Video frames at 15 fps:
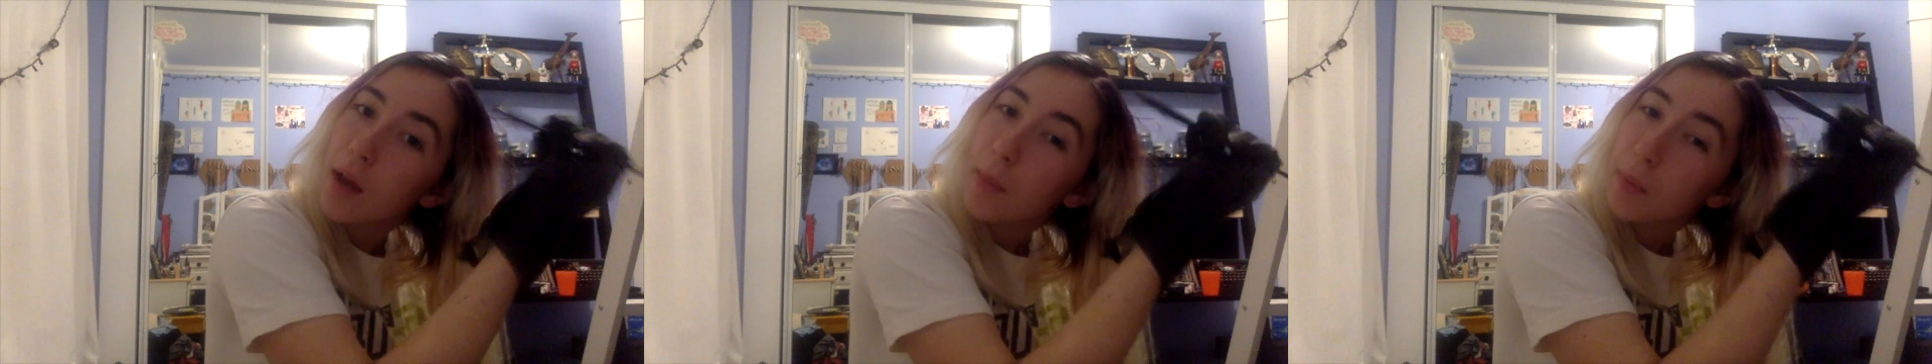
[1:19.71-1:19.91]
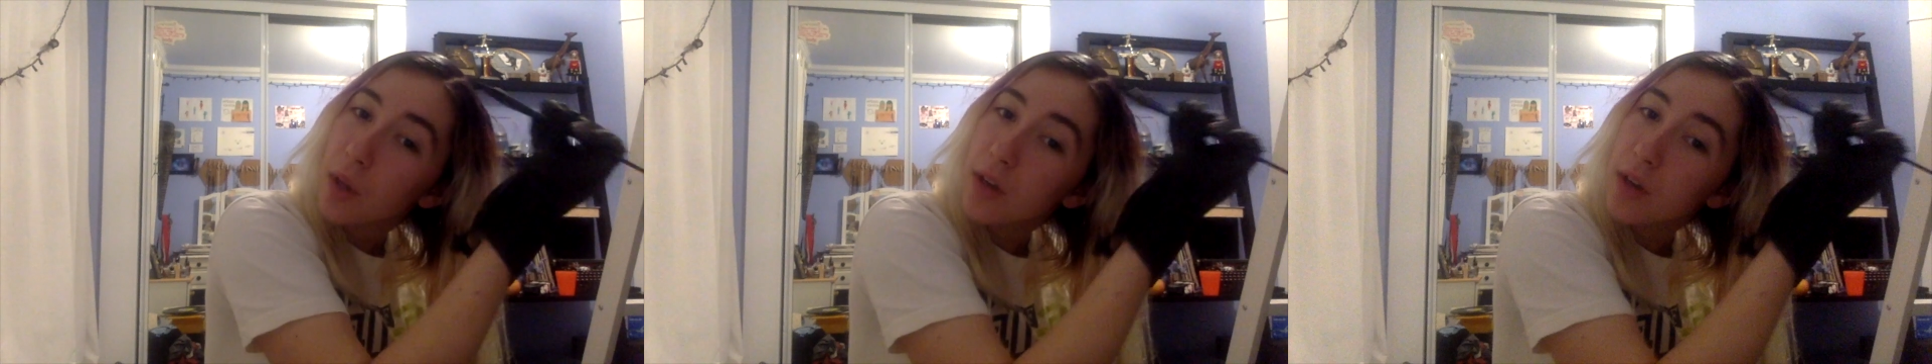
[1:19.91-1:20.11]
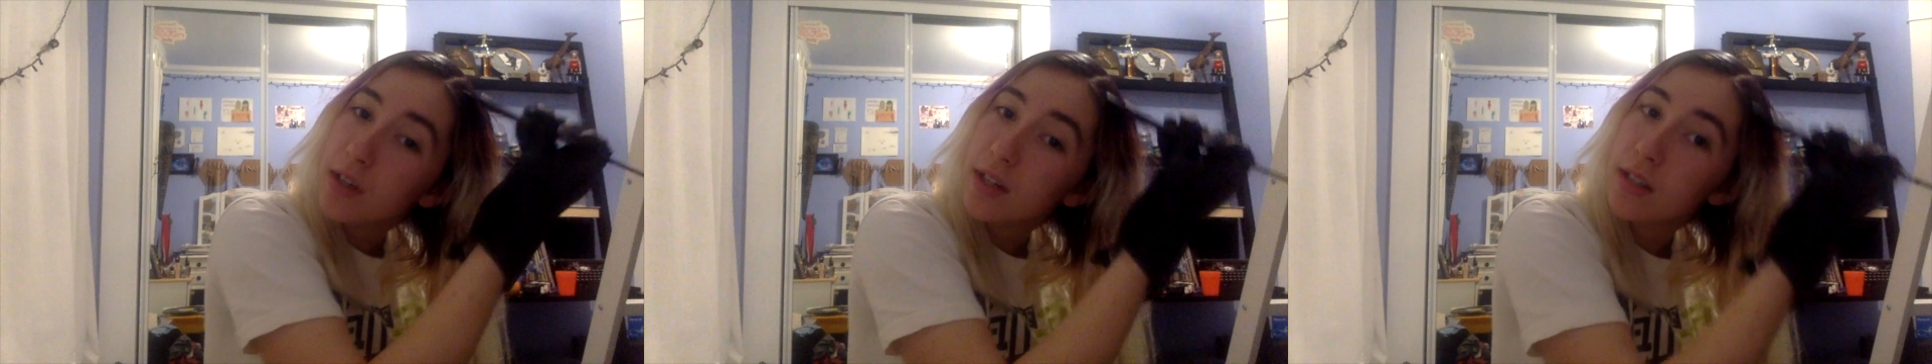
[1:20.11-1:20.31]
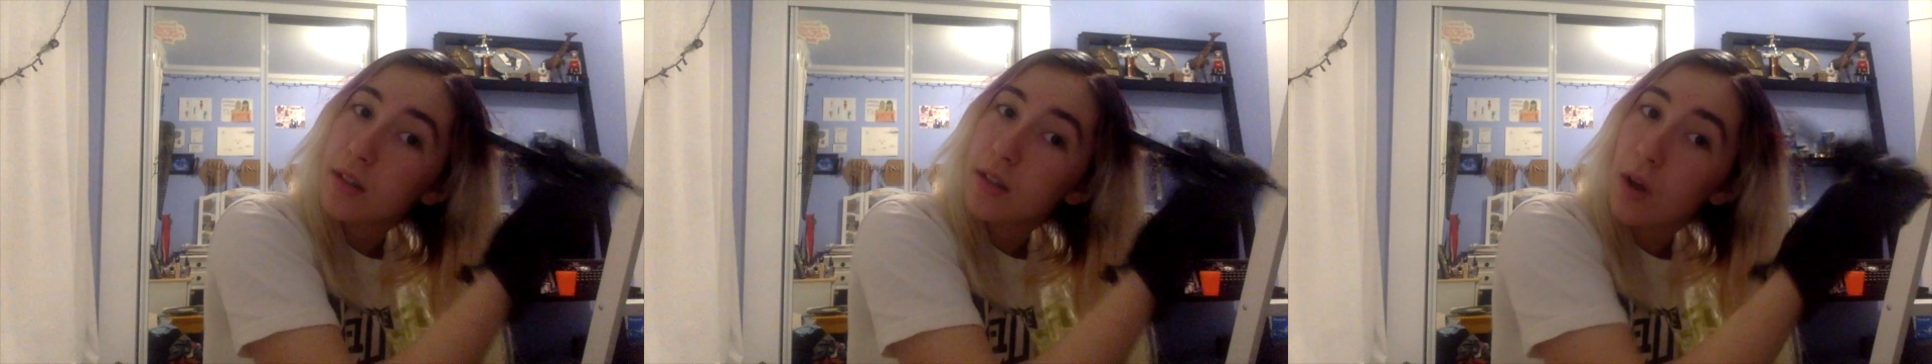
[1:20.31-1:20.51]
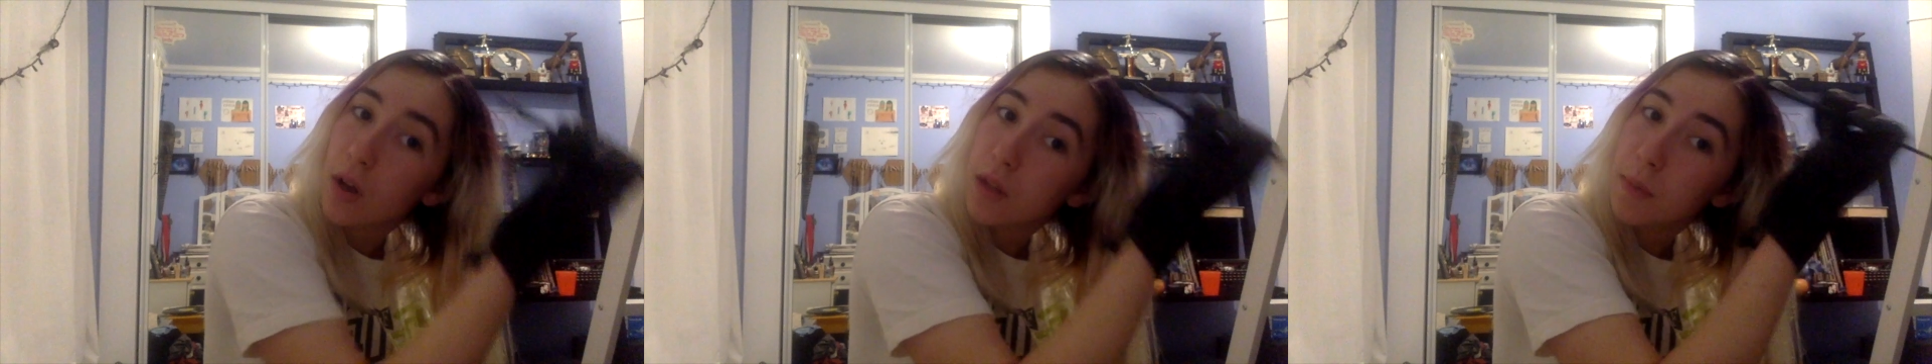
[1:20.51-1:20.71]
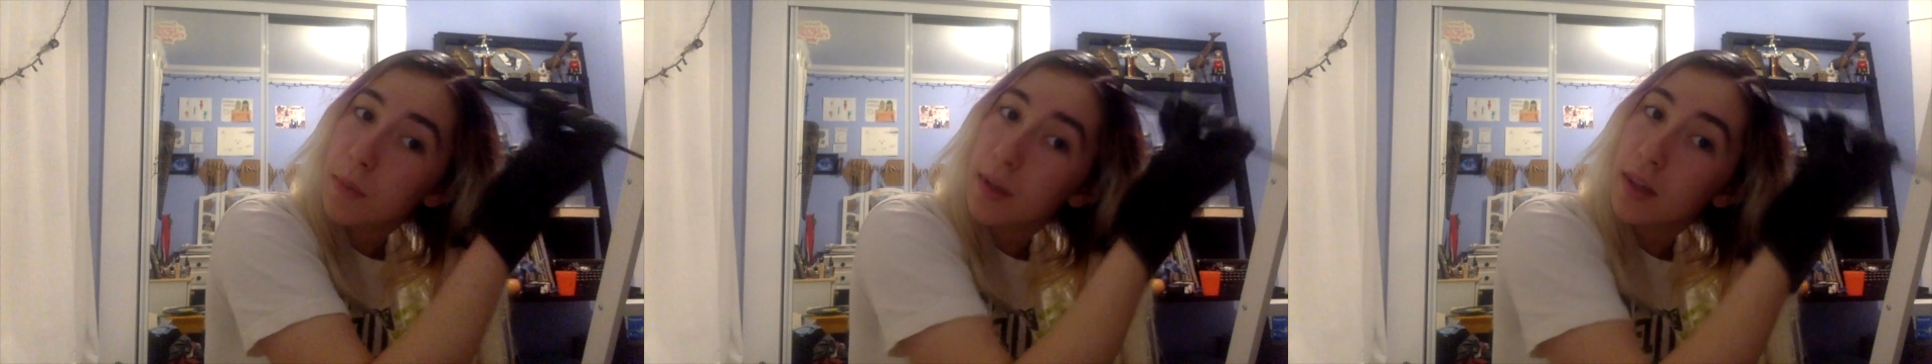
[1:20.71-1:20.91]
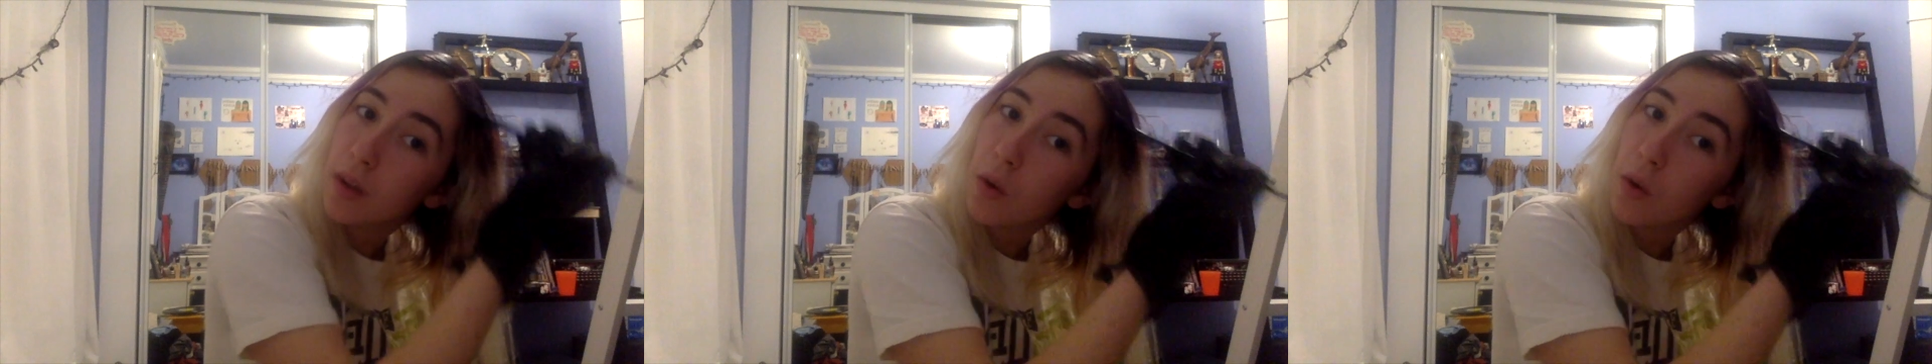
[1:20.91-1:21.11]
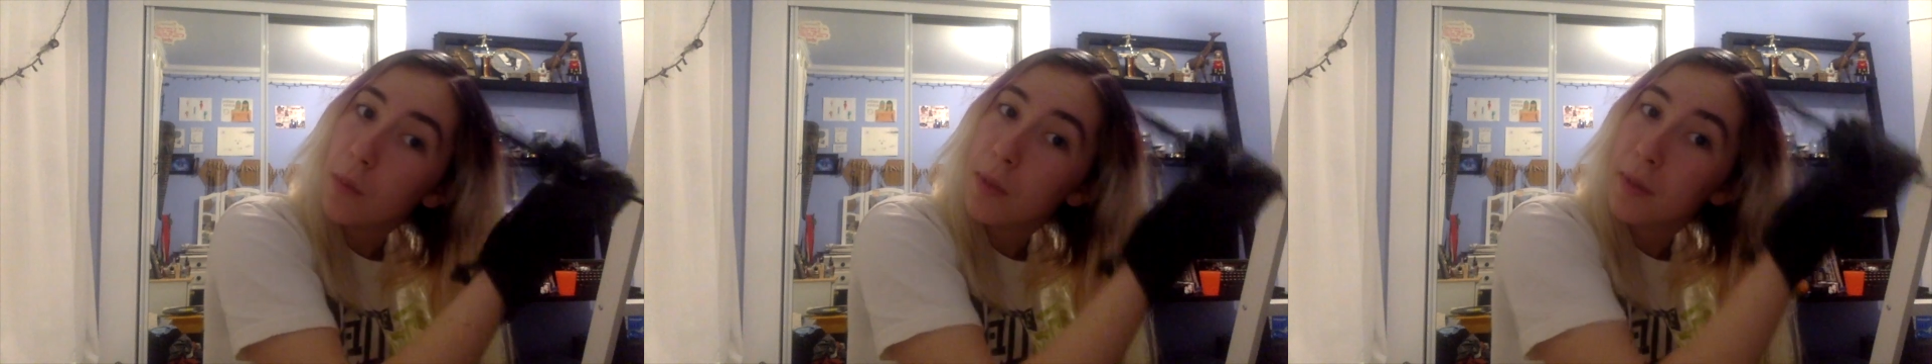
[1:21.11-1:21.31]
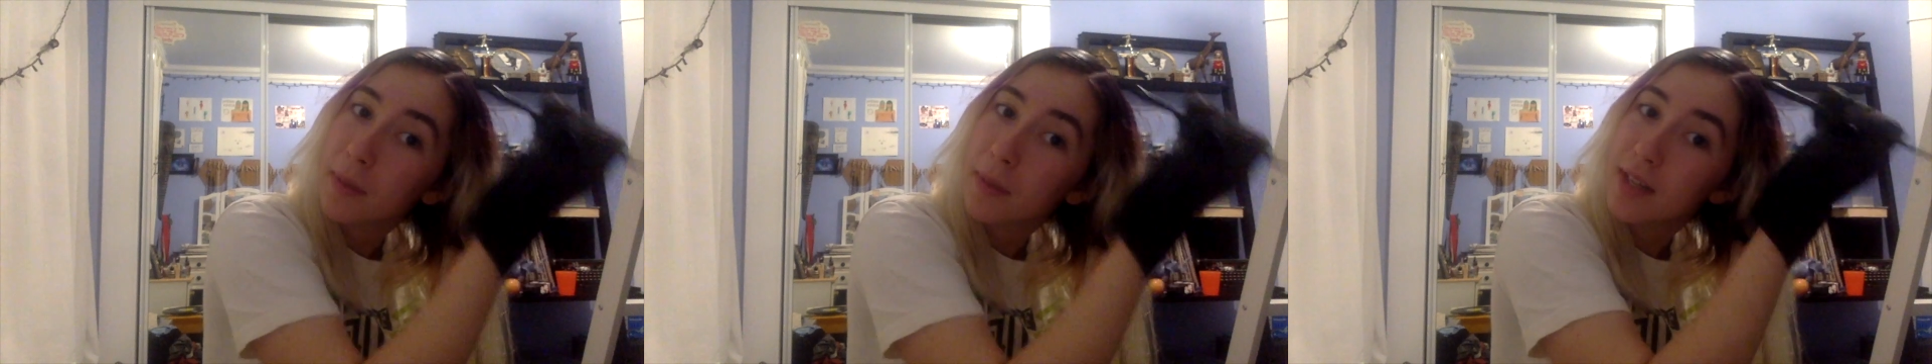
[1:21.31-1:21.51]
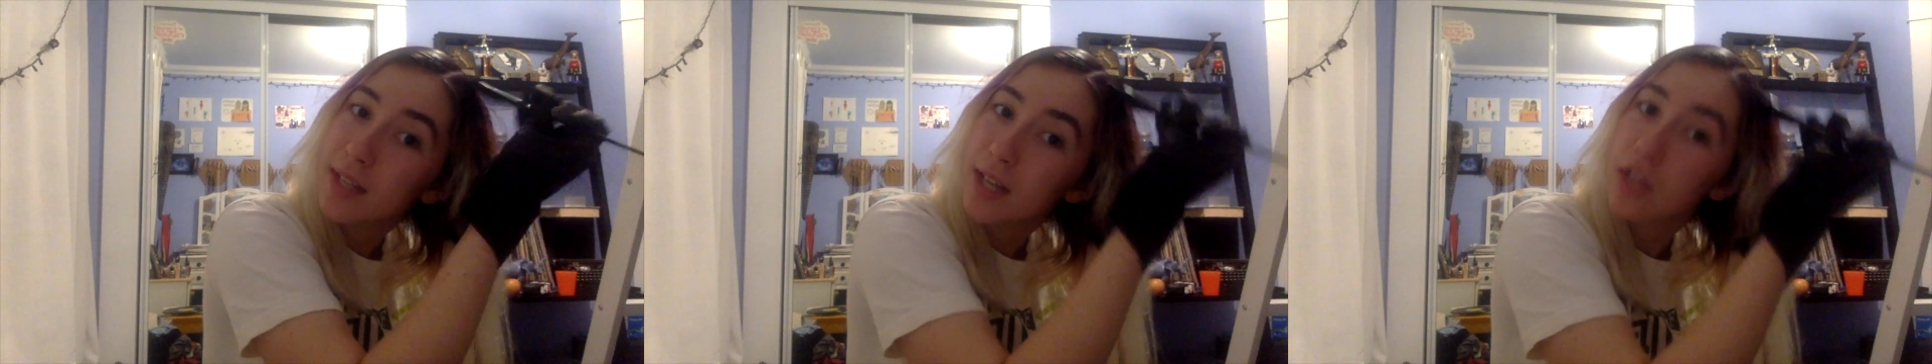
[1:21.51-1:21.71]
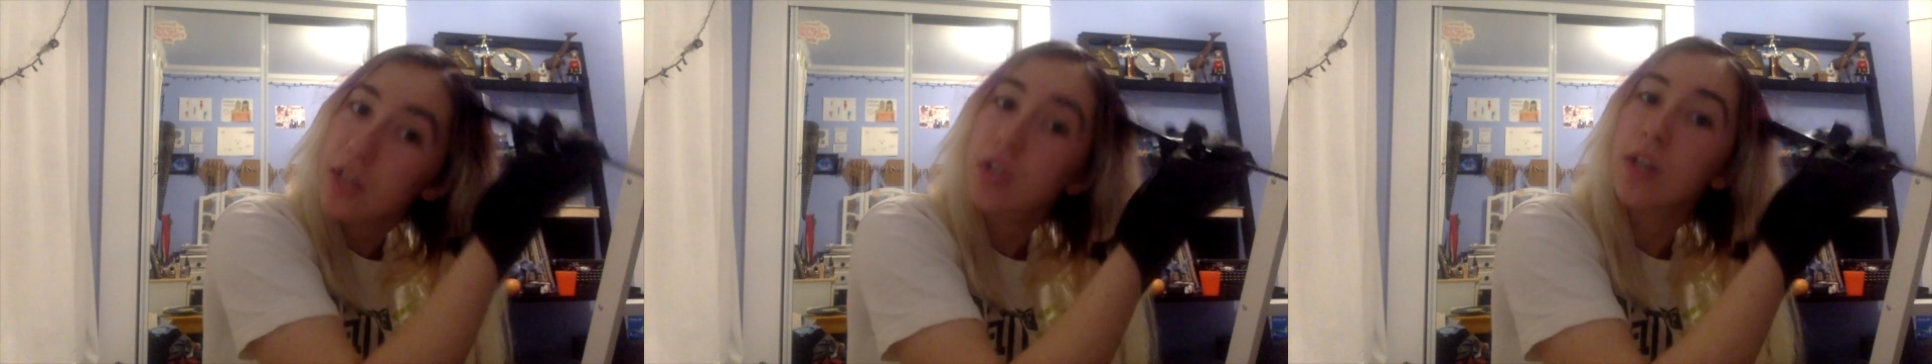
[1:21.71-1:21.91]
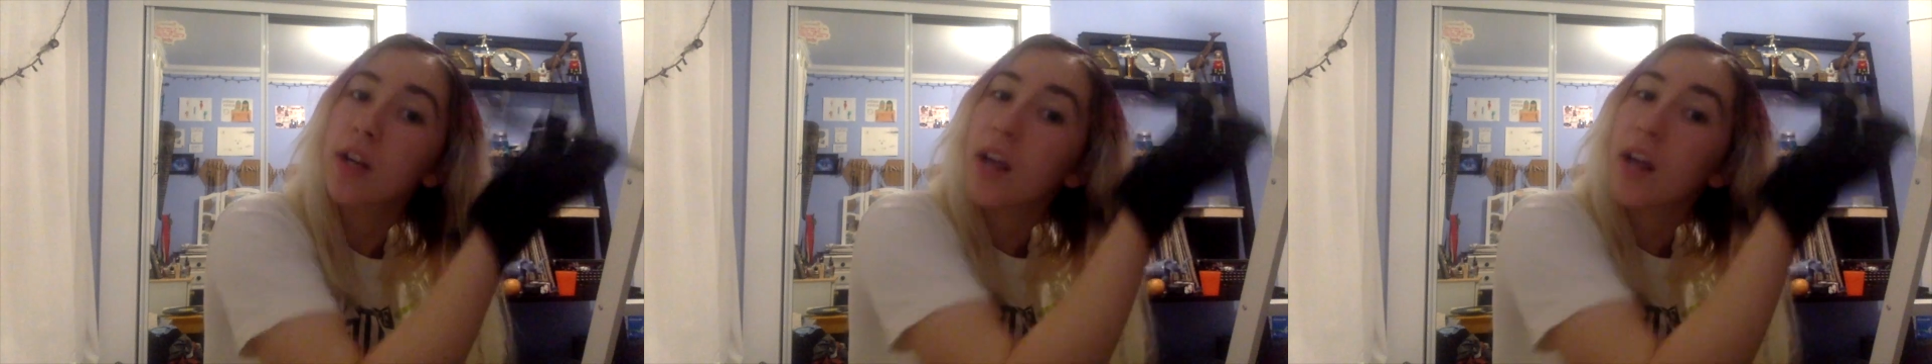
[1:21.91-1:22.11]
Blonde hair is caused by low pigmentation,